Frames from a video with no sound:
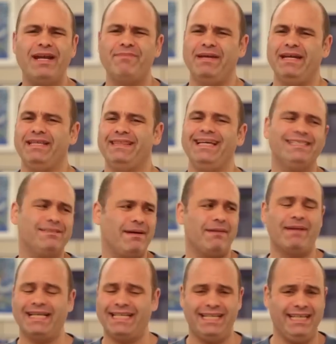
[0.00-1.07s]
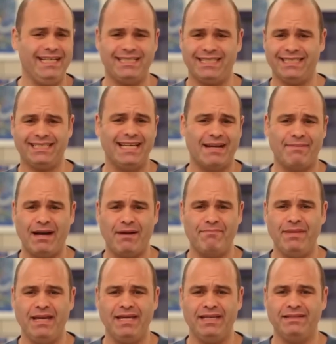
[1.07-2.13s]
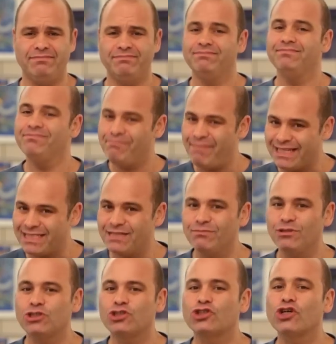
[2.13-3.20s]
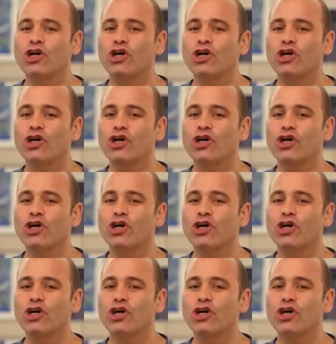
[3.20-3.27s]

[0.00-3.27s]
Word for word: wait a minute, that's about my kids, that's not about me, makes him look